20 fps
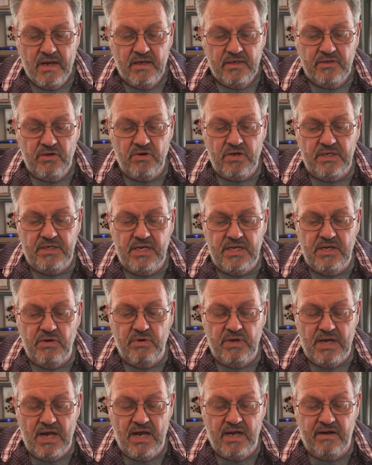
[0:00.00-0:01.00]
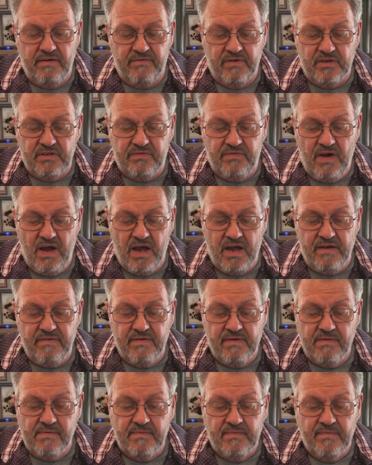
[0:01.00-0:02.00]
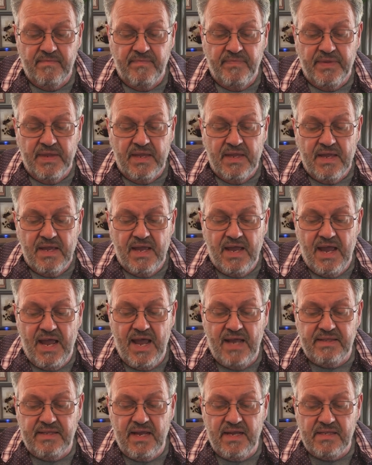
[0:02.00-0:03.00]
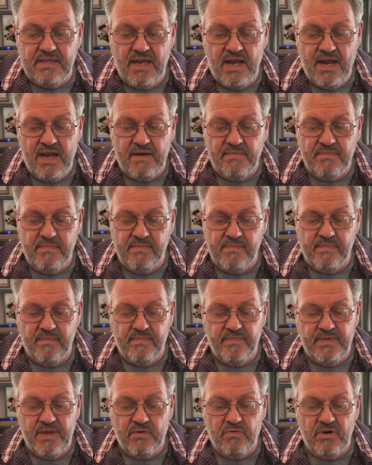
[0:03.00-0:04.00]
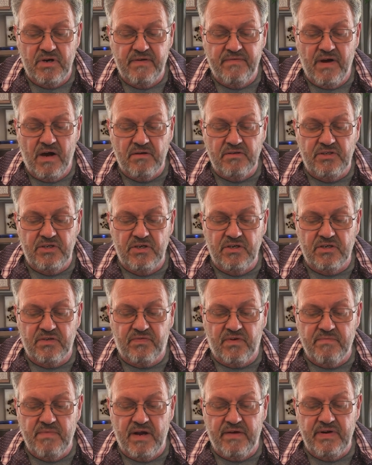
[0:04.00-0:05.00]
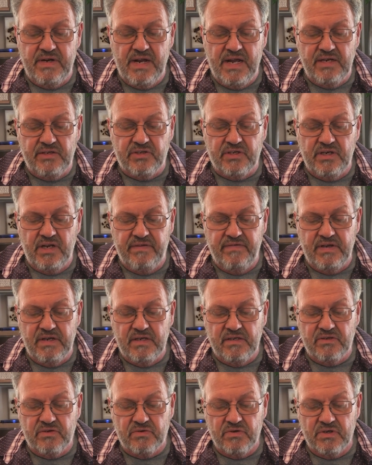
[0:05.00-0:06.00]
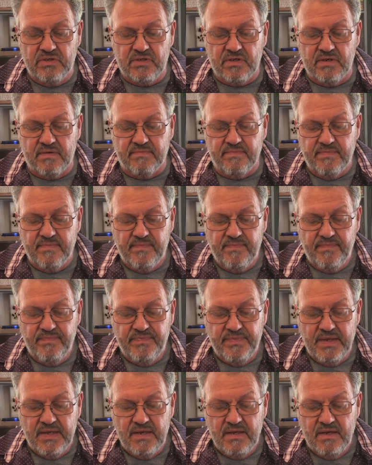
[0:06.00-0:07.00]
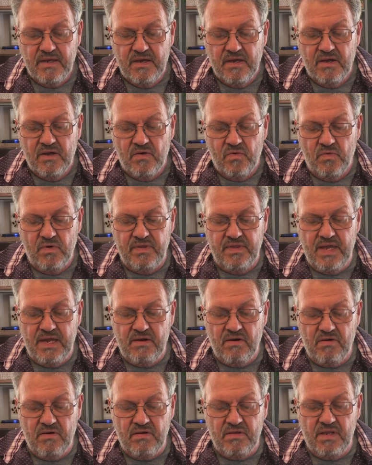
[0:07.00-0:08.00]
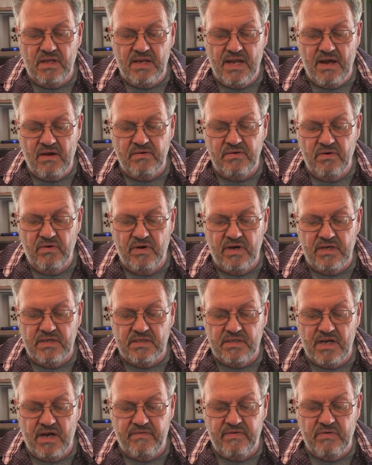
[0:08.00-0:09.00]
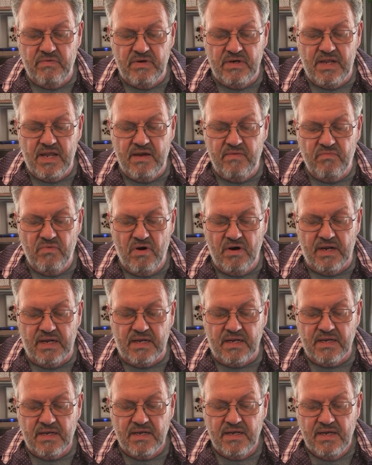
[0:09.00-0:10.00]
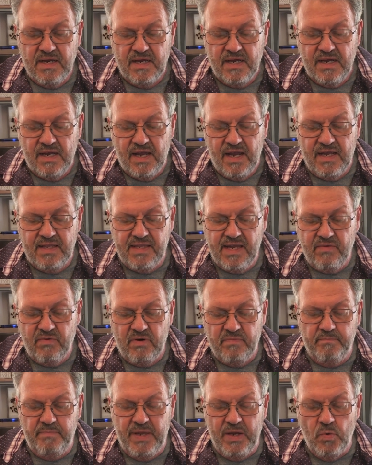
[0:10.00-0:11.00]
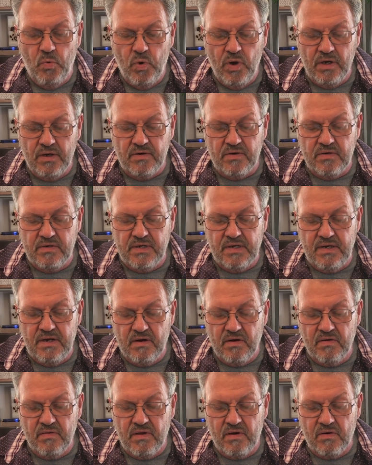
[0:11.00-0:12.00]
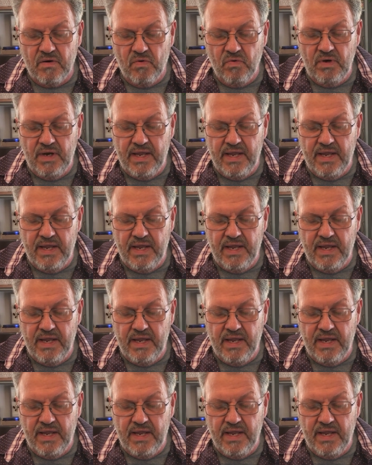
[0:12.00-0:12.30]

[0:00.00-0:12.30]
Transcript: So continuing on in verse five, at that time there were devout Jews from every nation living in Jerusalem. When they heard the loud noise, everyone came running, and they were bewildered to hear their own